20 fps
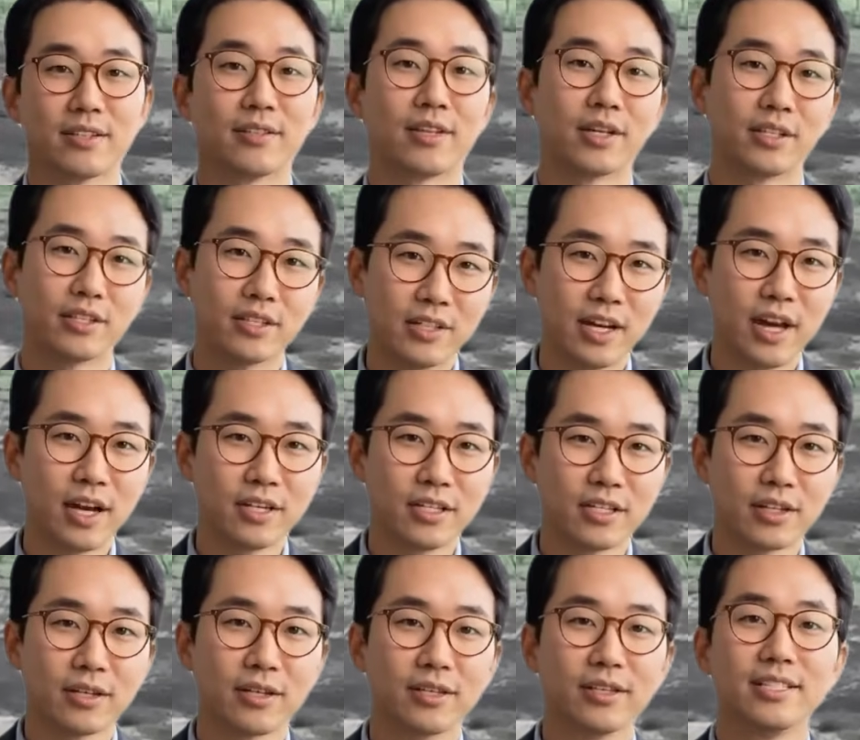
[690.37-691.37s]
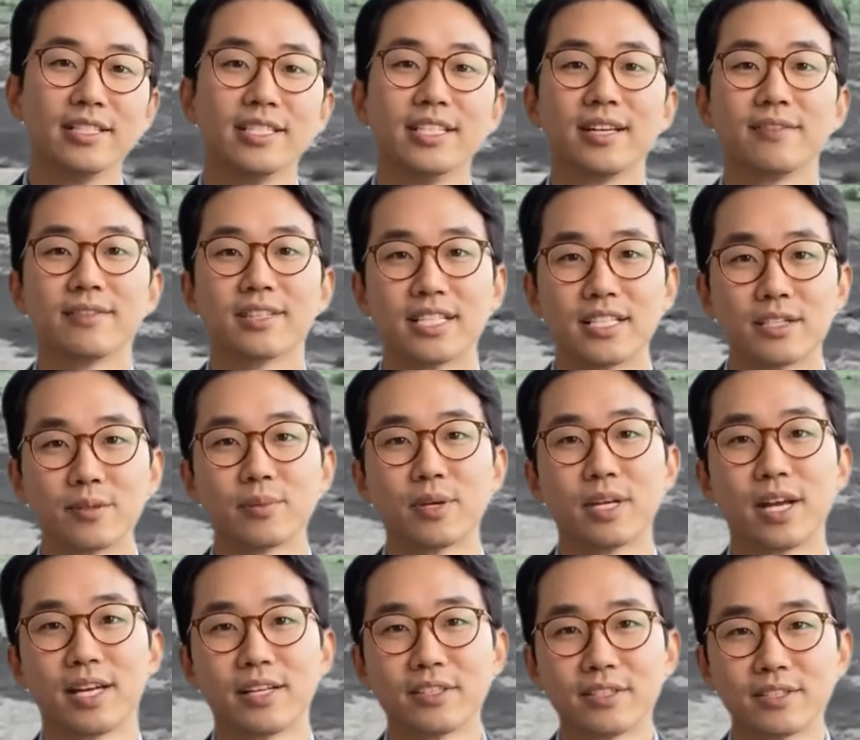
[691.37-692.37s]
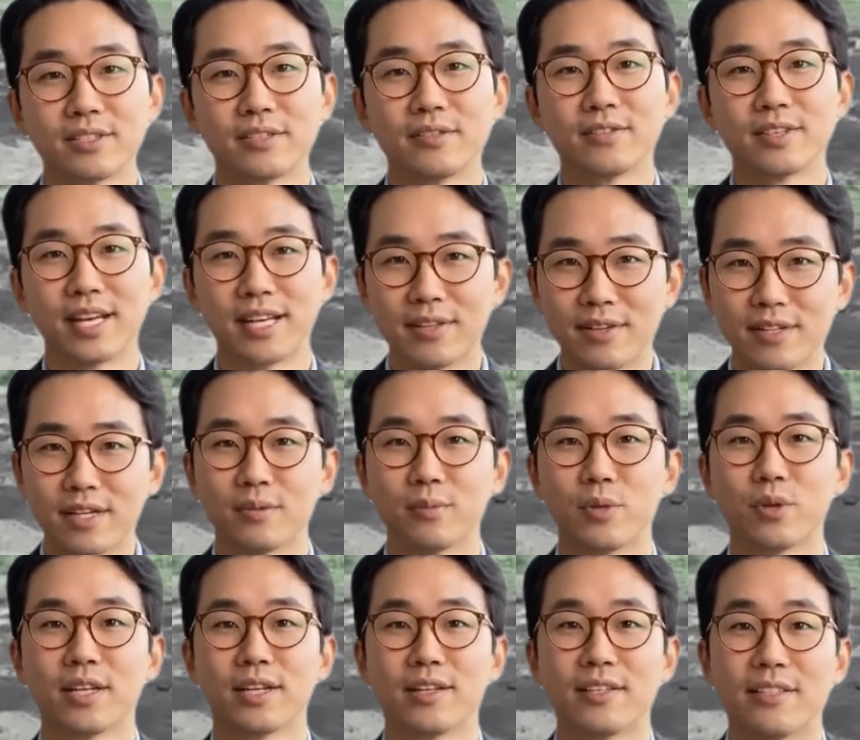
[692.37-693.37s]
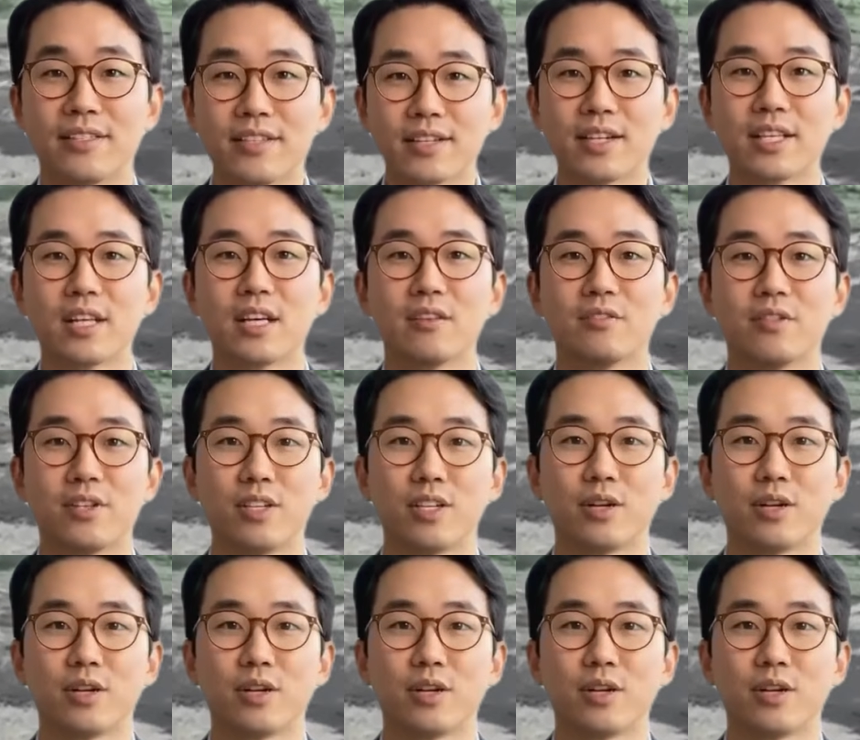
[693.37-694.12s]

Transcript: One enemy fighting vehicle is neutralized before it can even exit its